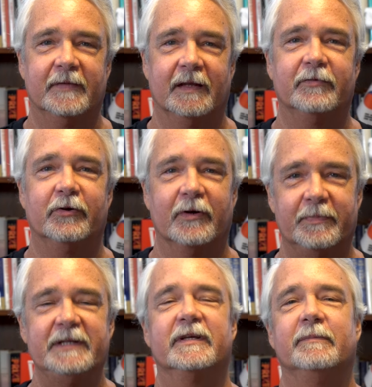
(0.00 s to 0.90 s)
And if you're going to
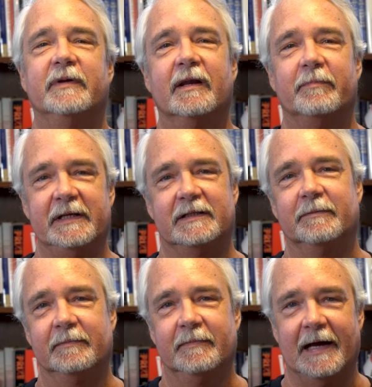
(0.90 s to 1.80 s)
beat them, you got to beat
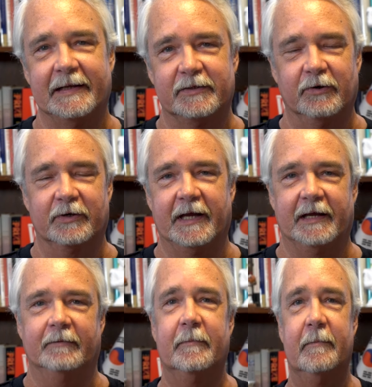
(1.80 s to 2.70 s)
them at their own game.